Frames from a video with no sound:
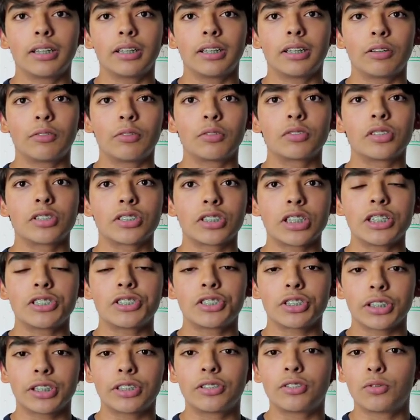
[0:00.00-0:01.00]
it was
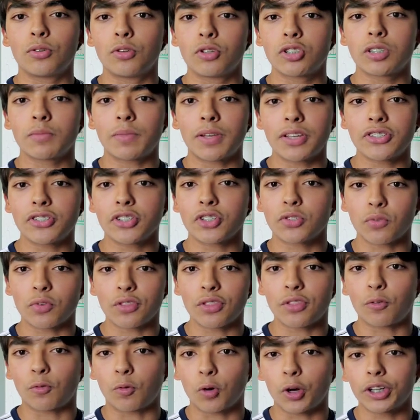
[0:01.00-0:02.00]
essentially 2 semesters
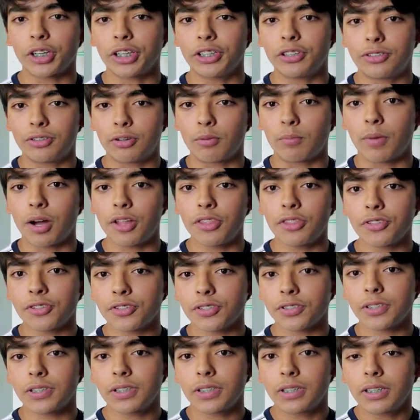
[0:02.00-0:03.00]
worth of work in 2
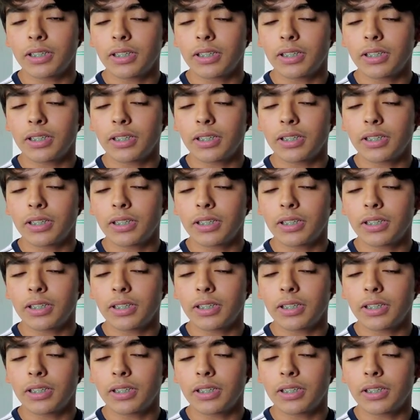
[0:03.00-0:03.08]
months.